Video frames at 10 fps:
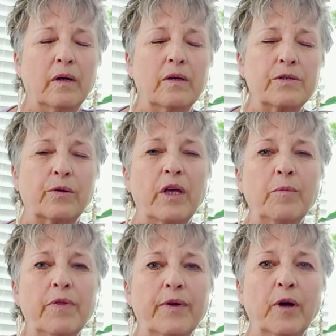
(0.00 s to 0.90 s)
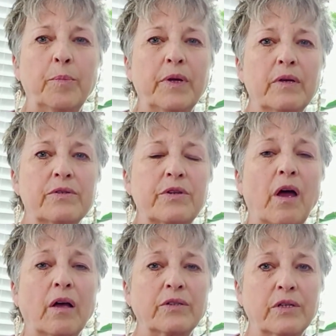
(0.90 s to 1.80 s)
So chemotherapy is
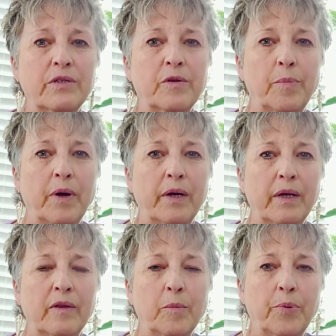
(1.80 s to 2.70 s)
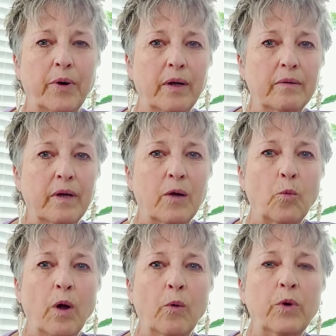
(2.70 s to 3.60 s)
toxic to the body and the brain,
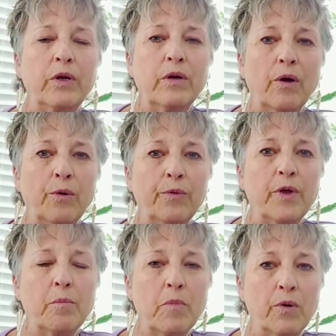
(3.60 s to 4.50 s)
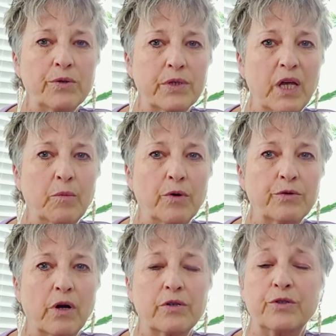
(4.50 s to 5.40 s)
and while we know that most chemo
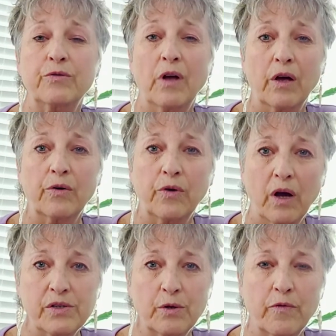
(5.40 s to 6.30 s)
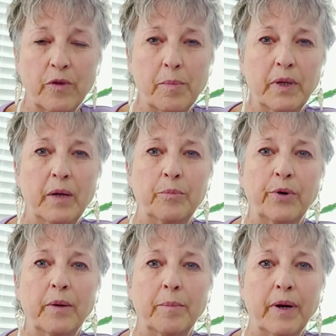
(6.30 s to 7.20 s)
drugs do not cross over the
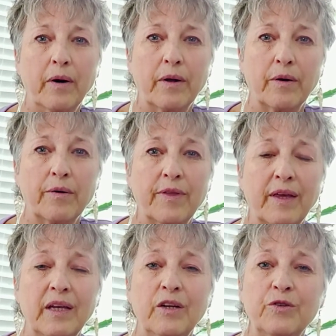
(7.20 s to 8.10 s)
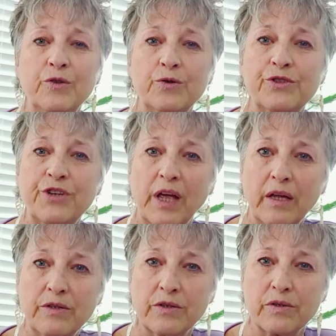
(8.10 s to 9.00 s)
blood-brain barrier, they can induce
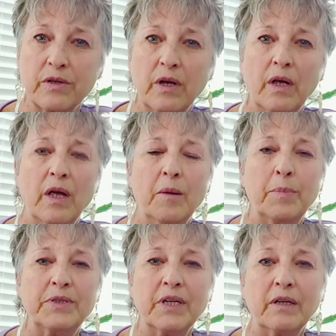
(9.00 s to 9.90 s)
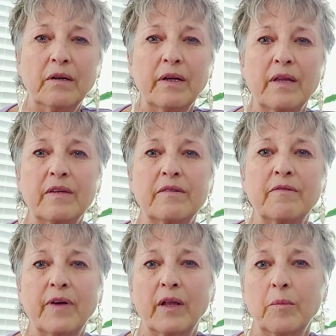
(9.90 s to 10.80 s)
changes, particularly in the
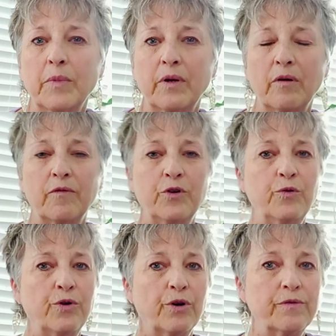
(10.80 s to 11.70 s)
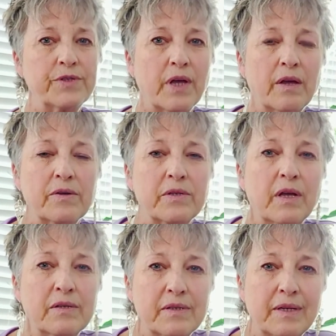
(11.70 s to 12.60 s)
development of new nerve cells
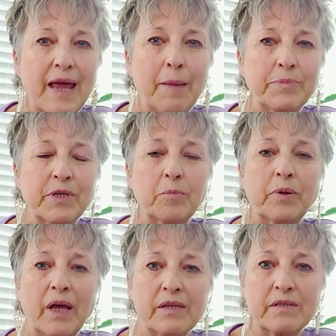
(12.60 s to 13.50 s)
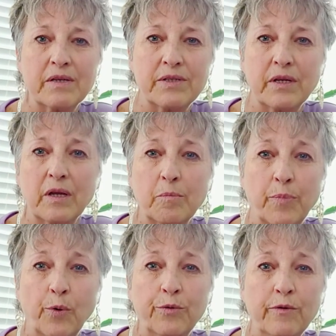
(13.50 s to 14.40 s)
and synaptic plasticity,
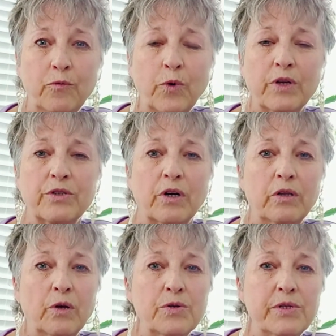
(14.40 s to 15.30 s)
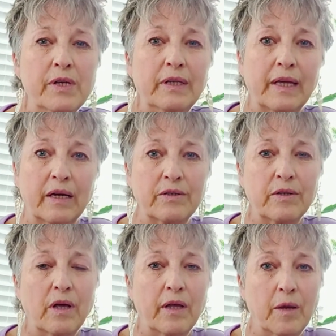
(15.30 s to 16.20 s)
both of which are closely linked to
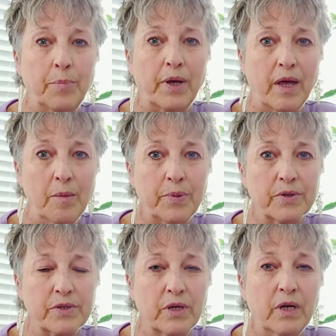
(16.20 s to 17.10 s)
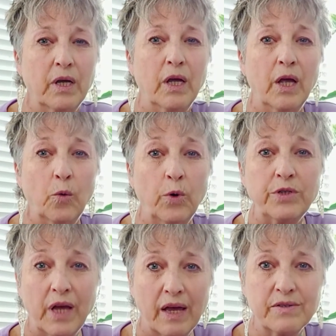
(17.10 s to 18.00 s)
the hippocampus,
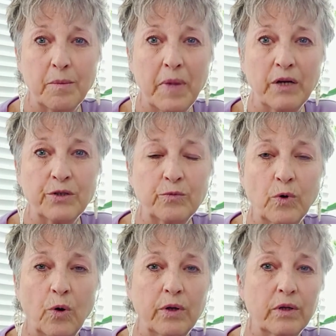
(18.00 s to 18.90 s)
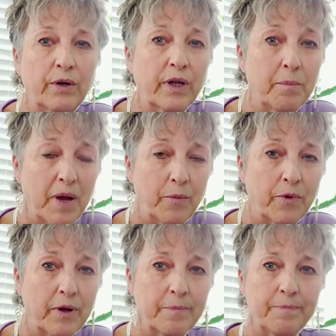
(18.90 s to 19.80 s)
which has a major role in learning and
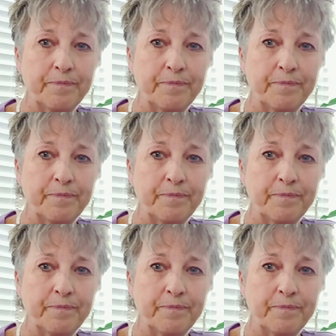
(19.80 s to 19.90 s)
memory.